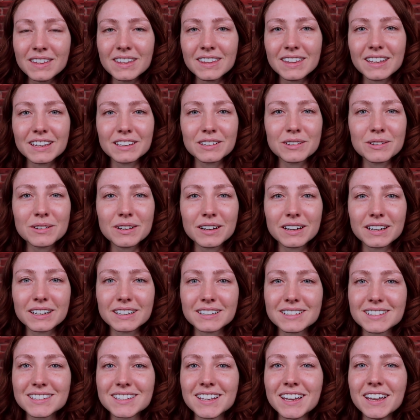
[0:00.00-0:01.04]
that you
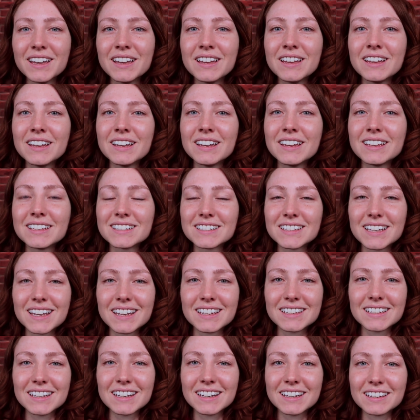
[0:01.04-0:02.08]
guys
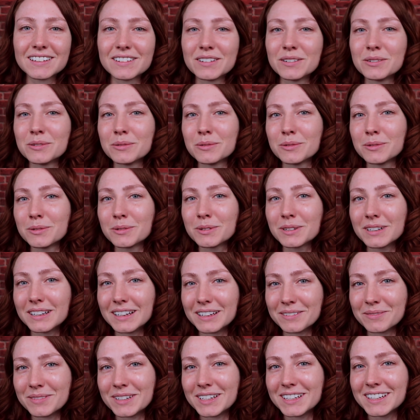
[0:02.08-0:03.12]
said like, oh,
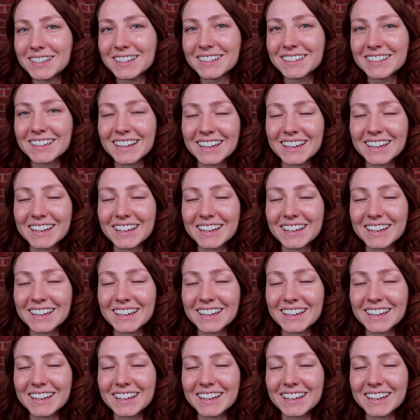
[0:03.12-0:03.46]
let me